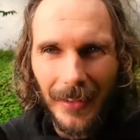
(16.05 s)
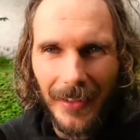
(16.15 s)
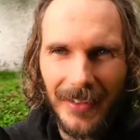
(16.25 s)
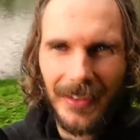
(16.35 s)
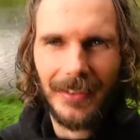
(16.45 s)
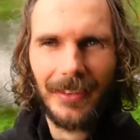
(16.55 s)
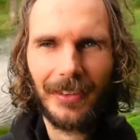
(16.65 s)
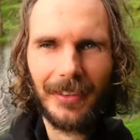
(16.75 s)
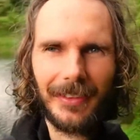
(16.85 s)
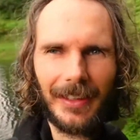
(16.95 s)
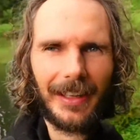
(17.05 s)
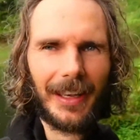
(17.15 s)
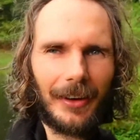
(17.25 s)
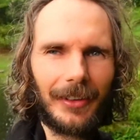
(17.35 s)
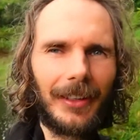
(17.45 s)
This is not the
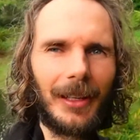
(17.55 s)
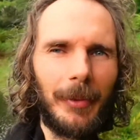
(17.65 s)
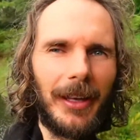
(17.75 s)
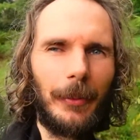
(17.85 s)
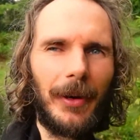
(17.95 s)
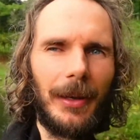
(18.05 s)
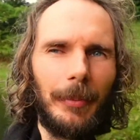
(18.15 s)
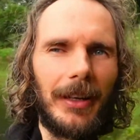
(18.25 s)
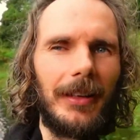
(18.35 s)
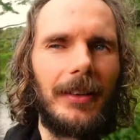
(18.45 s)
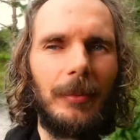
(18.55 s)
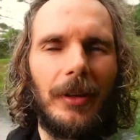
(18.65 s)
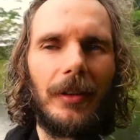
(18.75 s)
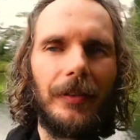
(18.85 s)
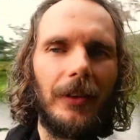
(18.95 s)
Lake Arenal, by the way, but it's a
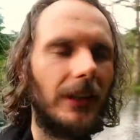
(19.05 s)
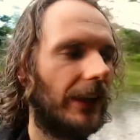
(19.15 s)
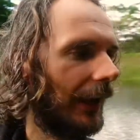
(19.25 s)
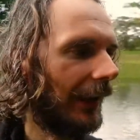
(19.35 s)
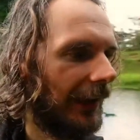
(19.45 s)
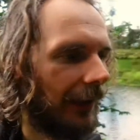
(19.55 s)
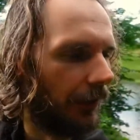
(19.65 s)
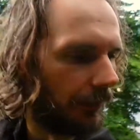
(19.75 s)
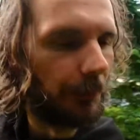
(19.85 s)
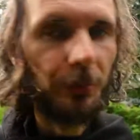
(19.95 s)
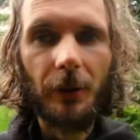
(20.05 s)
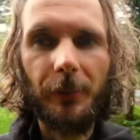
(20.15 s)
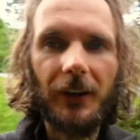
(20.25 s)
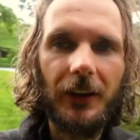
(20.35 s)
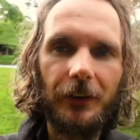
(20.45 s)
beautiful little lake on the
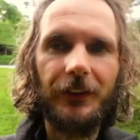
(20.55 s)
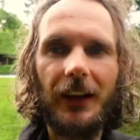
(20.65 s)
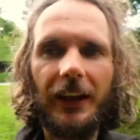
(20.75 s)
property of the